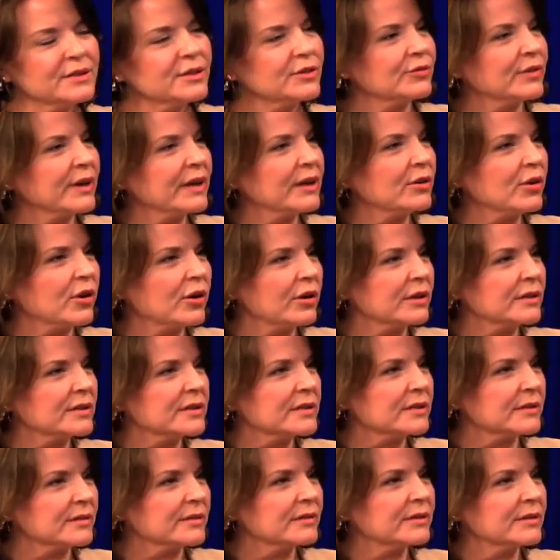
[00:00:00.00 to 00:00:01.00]

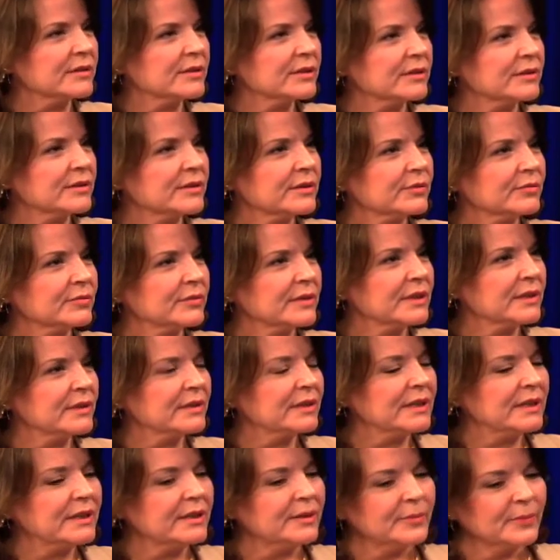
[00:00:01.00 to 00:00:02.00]
cause to
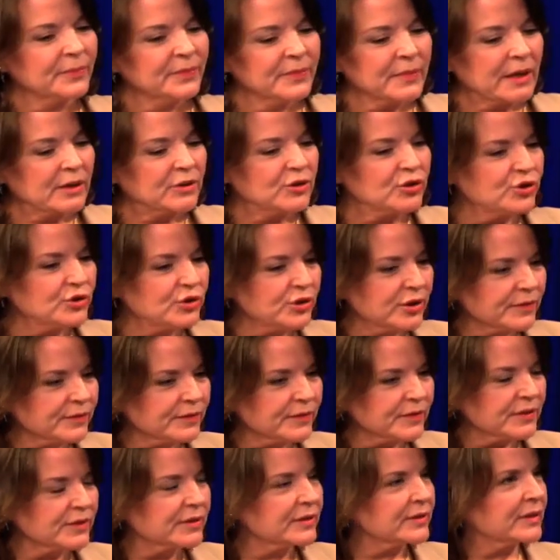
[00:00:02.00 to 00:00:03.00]
really
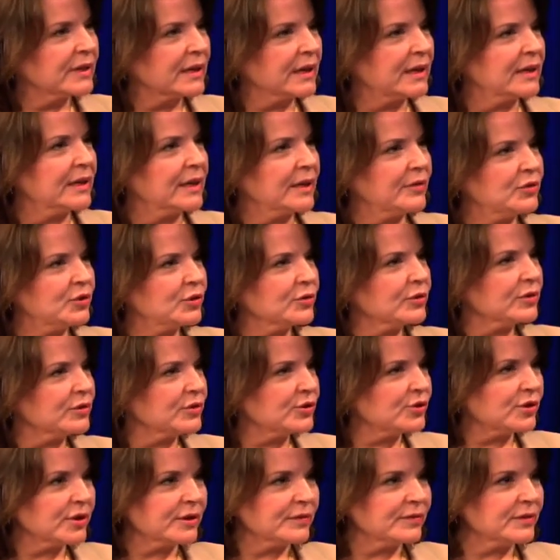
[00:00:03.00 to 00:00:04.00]
shift. If you can
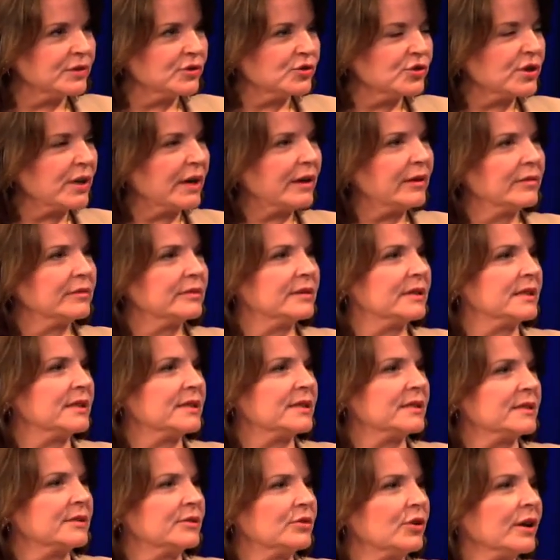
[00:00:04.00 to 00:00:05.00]
shift a child
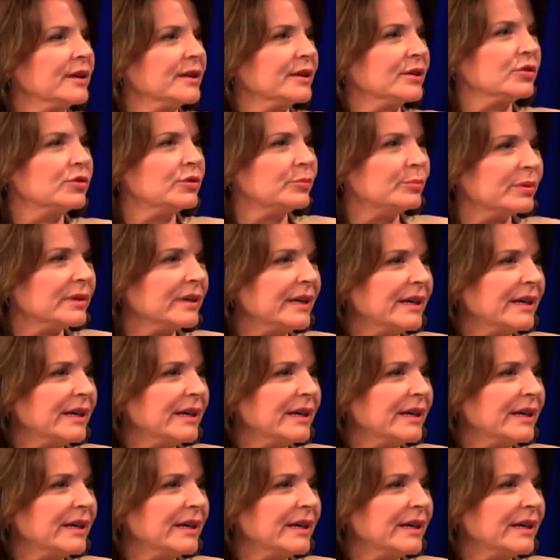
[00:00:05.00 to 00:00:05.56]
that's not in a good place.